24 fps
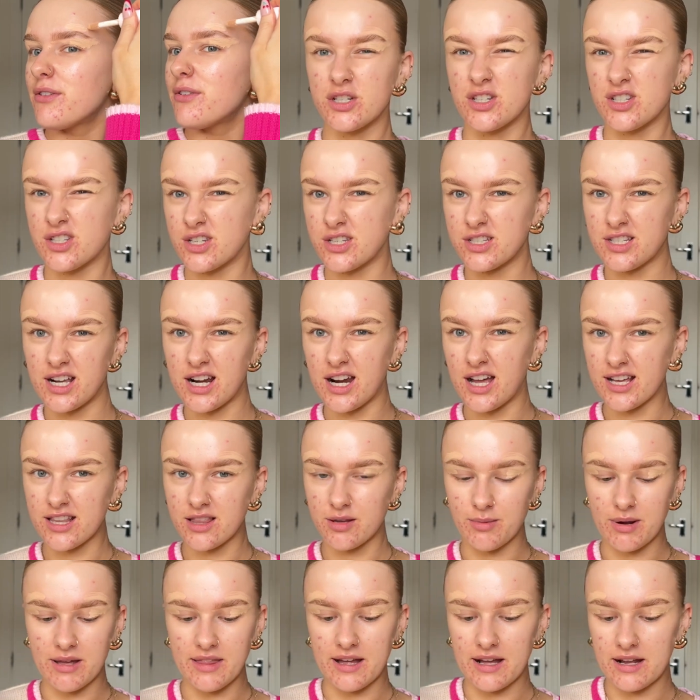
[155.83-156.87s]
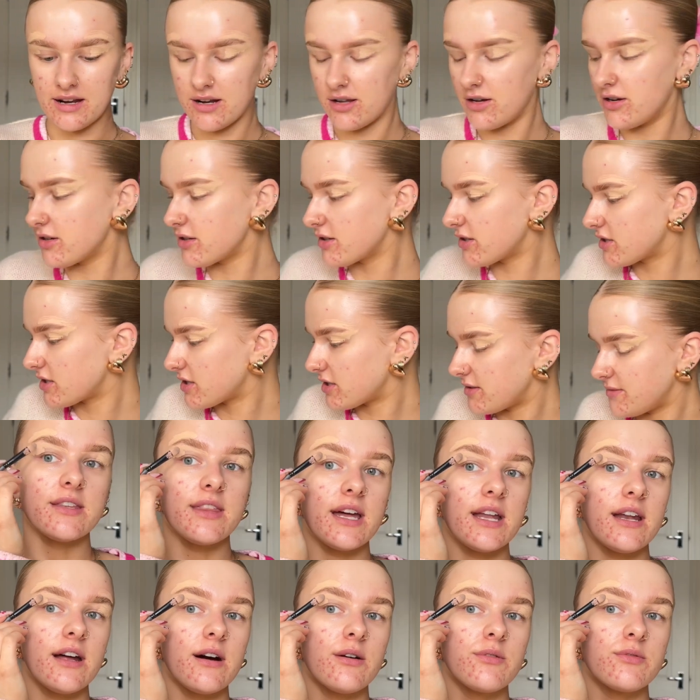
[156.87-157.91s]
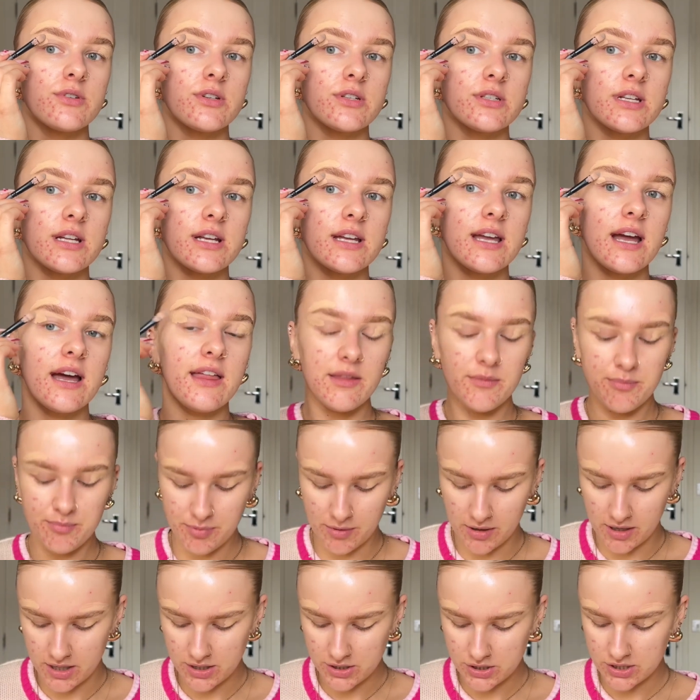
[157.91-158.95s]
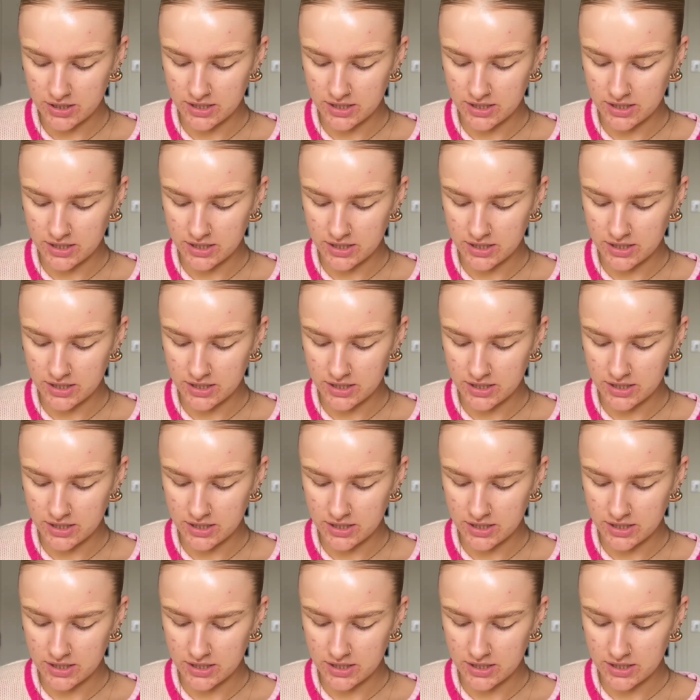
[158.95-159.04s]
just because I like the way that looks. Then I'll just get the brush.